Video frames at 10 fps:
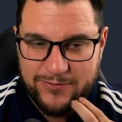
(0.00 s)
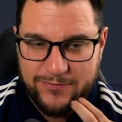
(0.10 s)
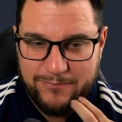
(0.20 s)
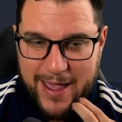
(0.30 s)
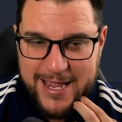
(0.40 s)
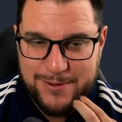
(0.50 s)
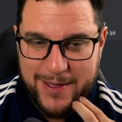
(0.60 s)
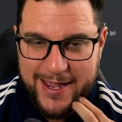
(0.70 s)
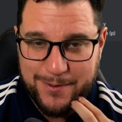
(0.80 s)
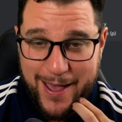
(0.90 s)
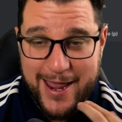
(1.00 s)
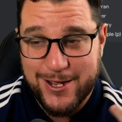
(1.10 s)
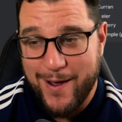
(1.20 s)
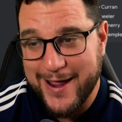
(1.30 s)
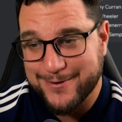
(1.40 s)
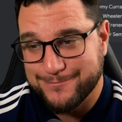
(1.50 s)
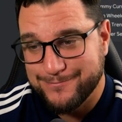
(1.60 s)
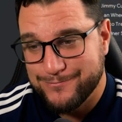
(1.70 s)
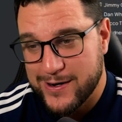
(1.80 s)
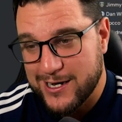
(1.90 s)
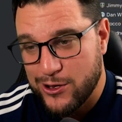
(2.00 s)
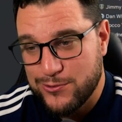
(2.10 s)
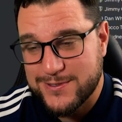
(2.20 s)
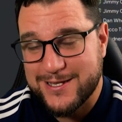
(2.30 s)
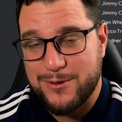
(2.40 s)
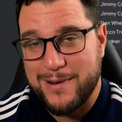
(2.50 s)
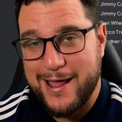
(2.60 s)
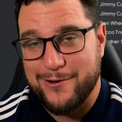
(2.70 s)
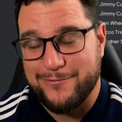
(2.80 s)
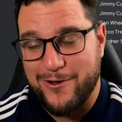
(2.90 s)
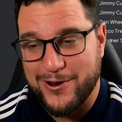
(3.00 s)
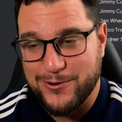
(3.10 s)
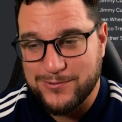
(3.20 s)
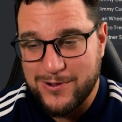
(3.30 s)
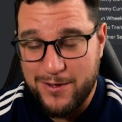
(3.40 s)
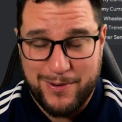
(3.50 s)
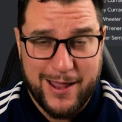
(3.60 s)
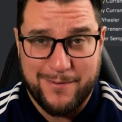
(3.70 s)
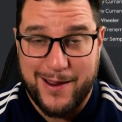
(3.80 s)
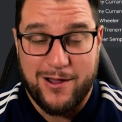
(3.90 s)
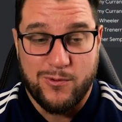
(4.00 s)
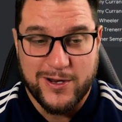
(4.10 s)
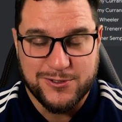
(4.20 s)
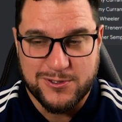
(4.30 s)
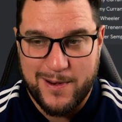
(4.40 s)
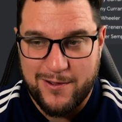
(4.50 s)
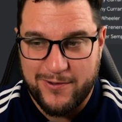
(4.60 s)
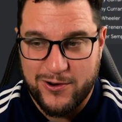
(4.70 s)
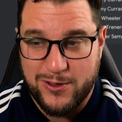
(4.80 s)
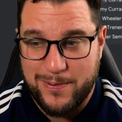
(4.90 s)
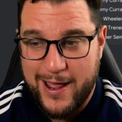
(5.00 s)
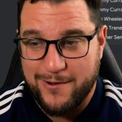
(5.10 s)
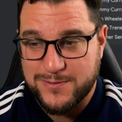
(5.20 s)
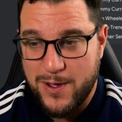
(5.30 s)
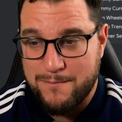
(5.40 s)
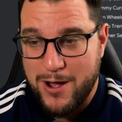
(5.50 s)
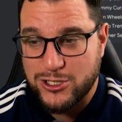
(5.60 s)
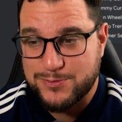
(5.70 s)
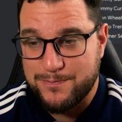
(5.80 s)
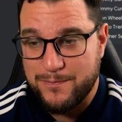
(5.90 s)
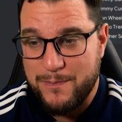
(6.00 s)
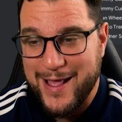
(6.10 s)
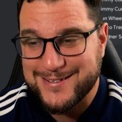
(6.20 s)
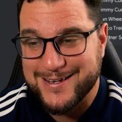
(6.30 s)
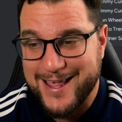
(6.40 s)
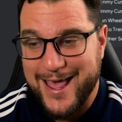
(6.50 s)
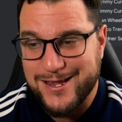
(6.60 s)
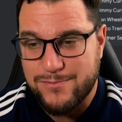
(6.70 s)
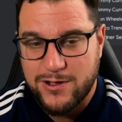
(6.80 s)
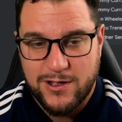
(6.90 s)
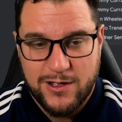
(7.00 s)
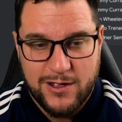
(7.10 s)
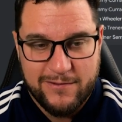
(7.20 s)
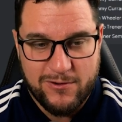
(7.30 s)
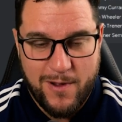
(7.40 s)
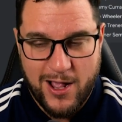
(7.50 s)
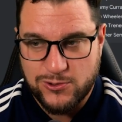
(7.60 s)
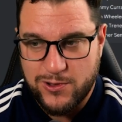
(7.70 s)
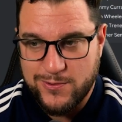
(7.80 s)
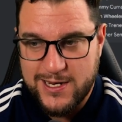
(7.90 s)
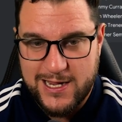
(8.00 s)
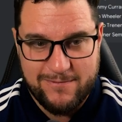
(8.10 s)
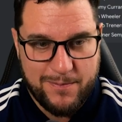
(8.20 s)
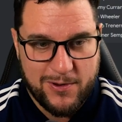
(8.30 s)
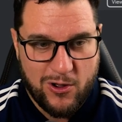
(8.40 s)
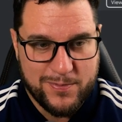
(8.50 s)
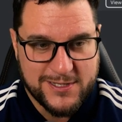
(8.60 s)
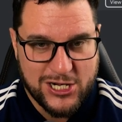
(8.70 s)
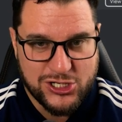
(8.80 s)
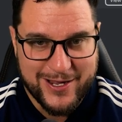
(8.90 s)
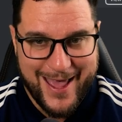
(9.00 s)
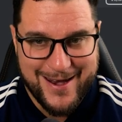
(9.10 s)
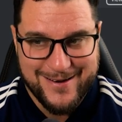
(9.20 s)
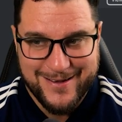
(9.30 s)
Maybe. But anyway, we lose in the playoff final. I wish it was the playoff final, in the playoffs, but a much better game from us, although we did give up a lot of possession again.